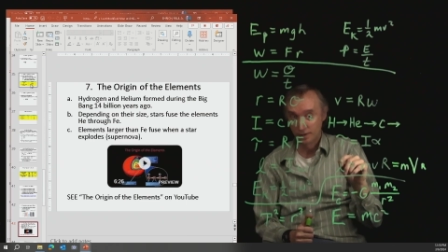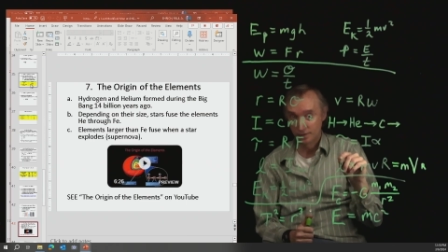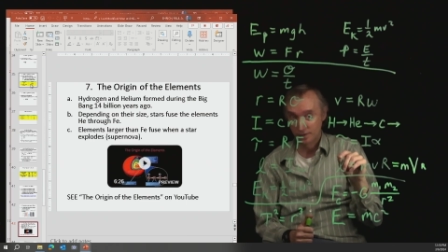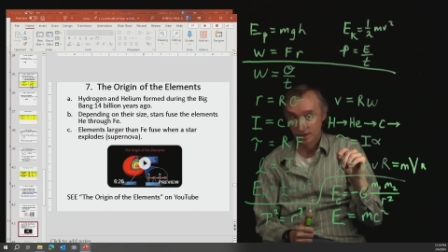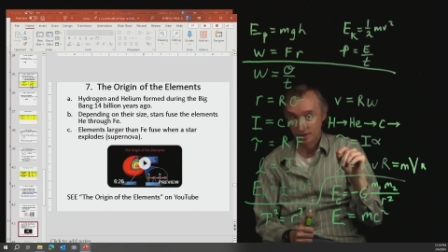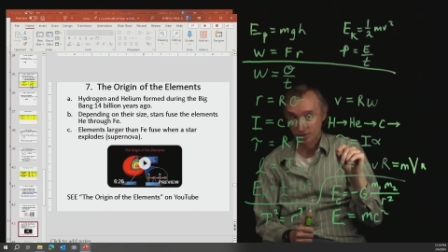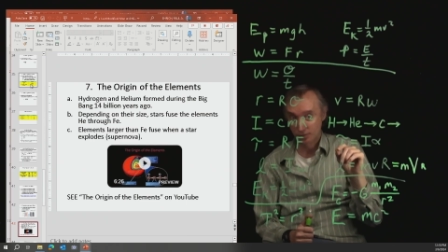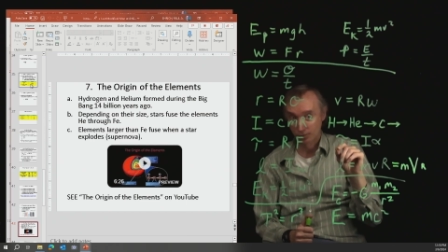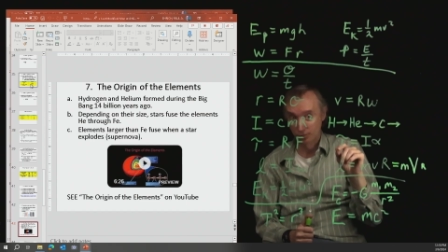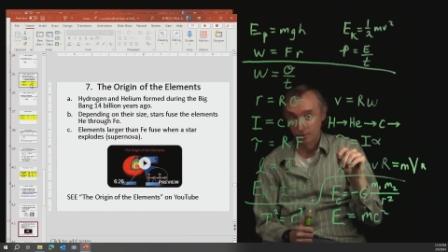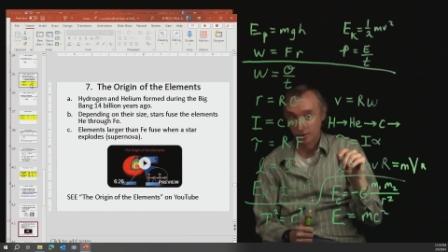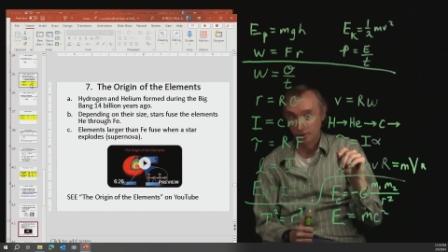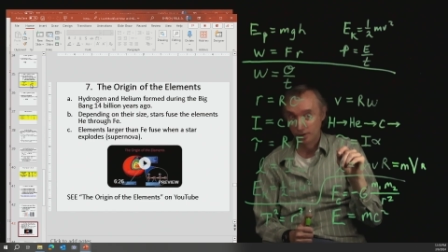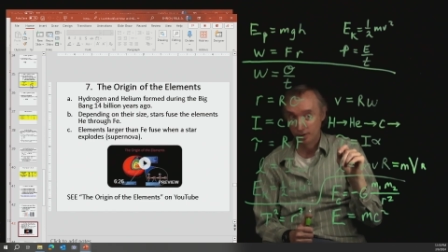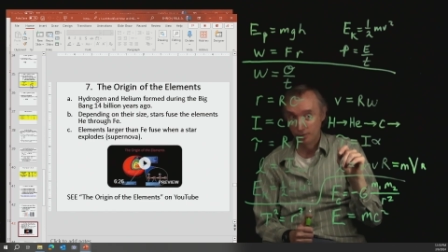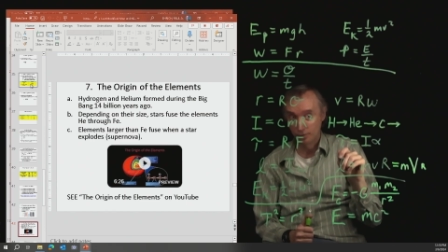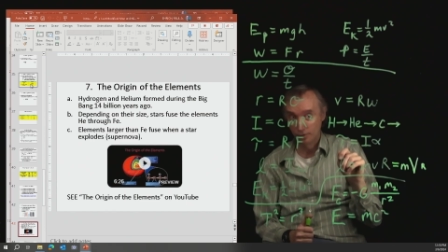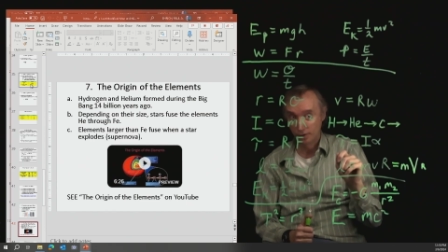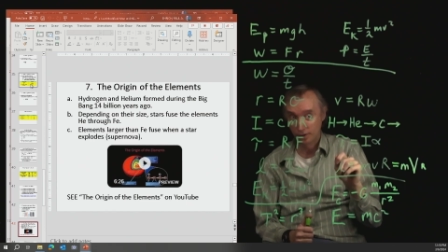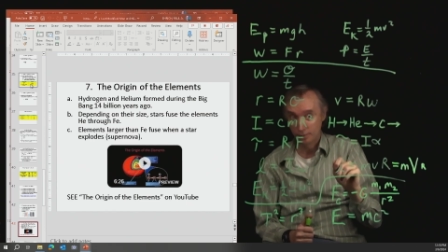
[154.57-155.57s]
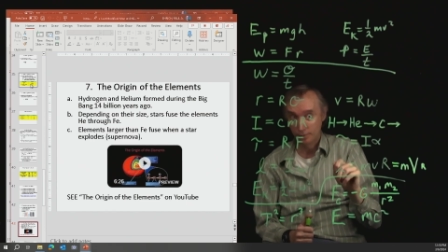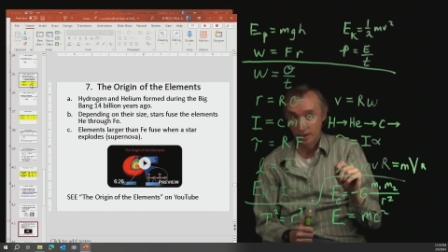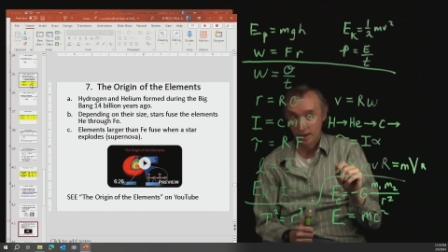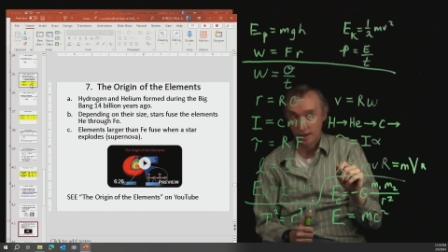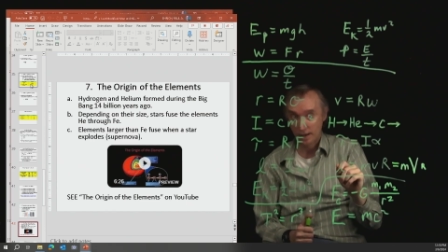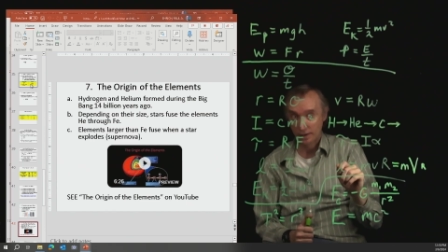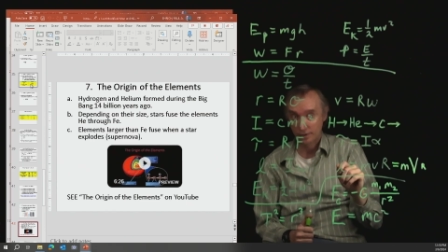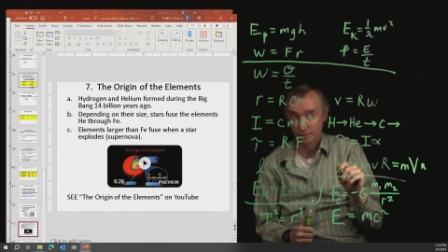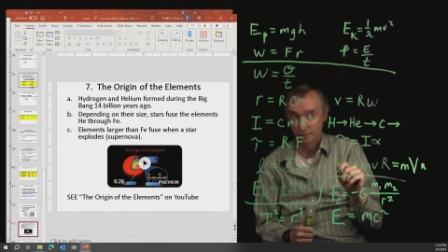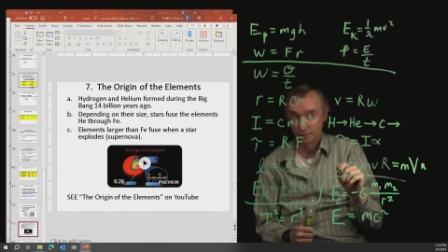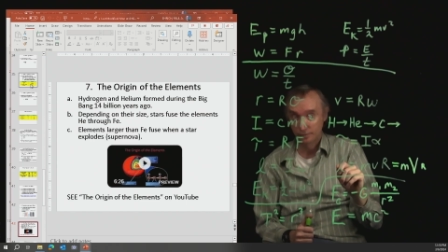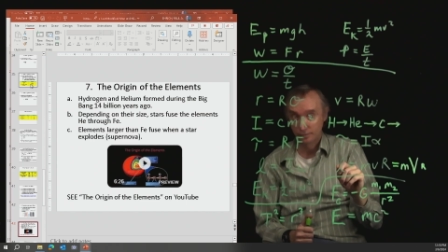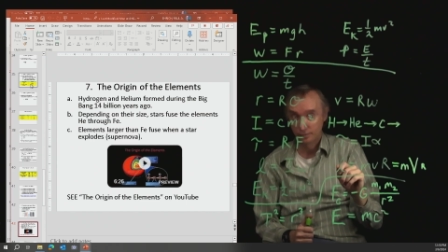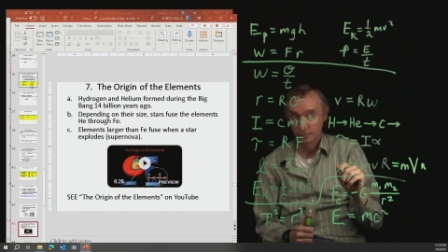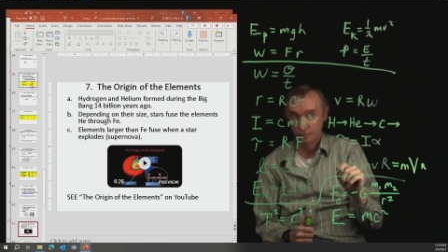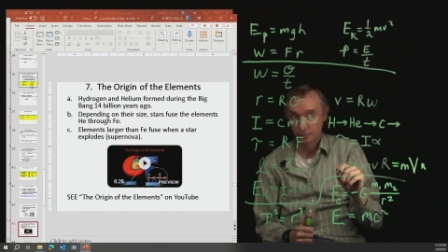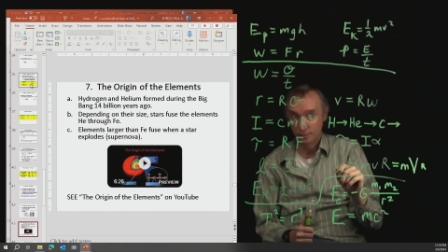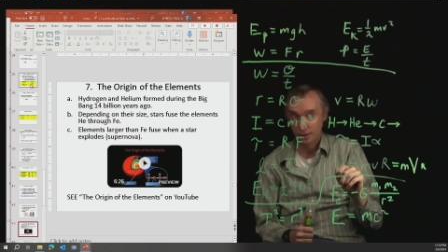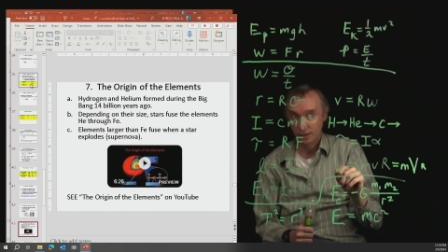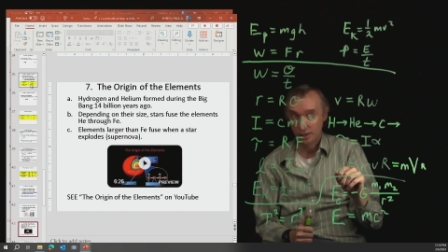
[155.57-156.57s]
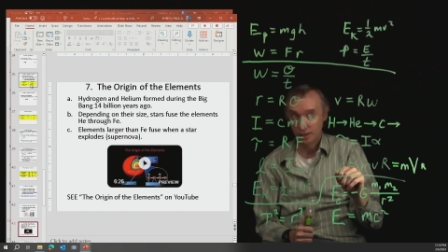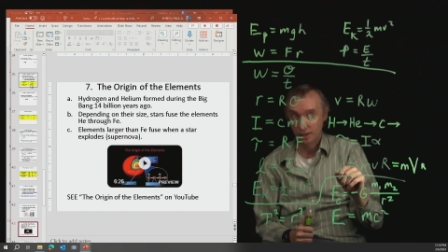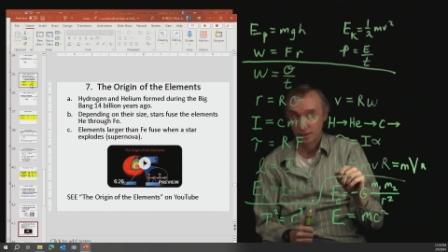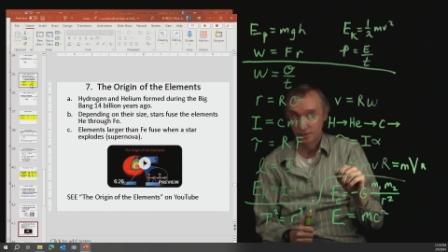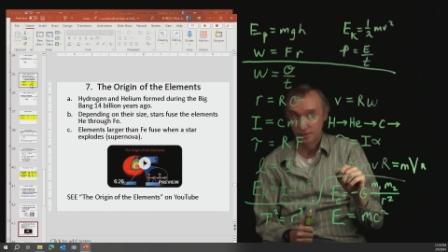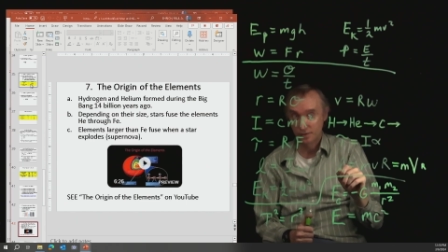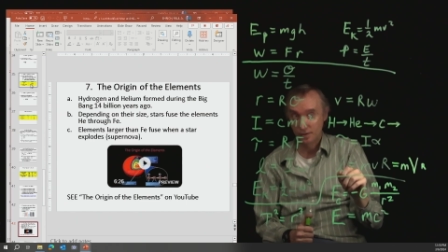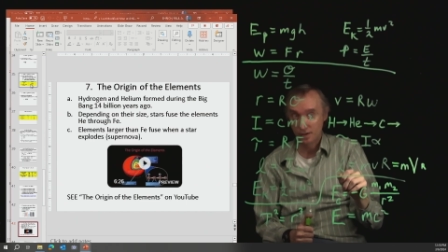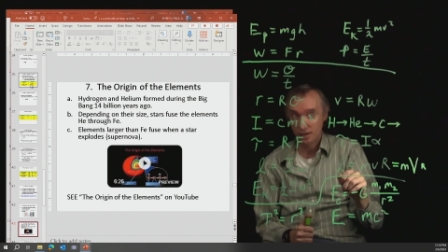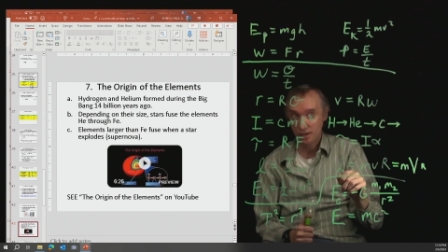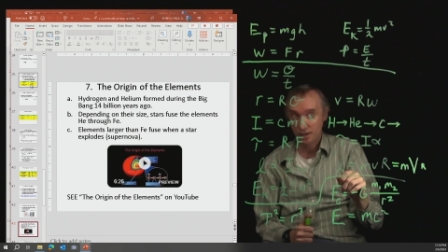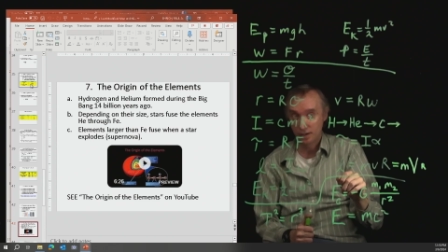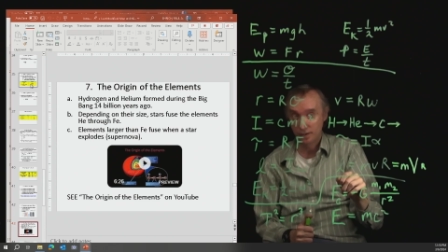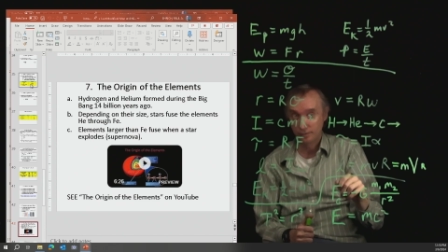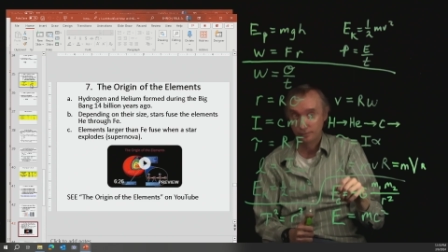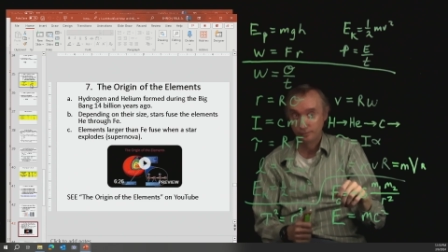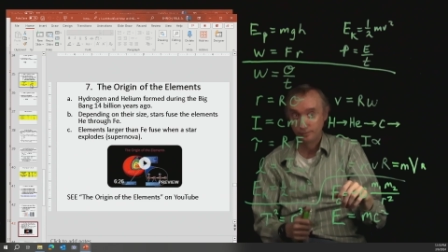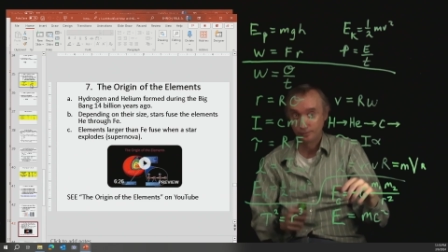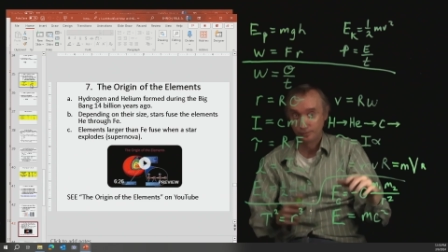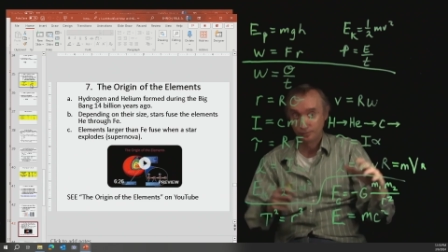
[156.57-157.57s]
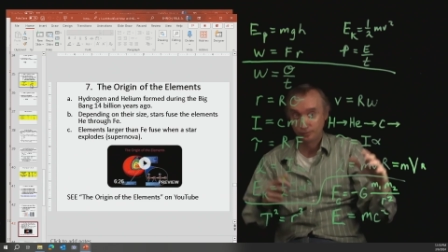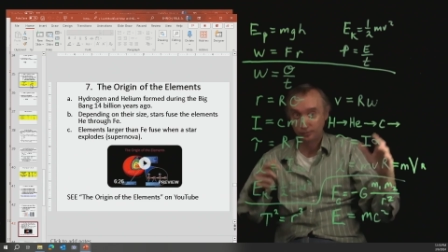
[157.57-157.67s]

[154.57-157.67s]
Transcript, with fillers: that's really, really bad because then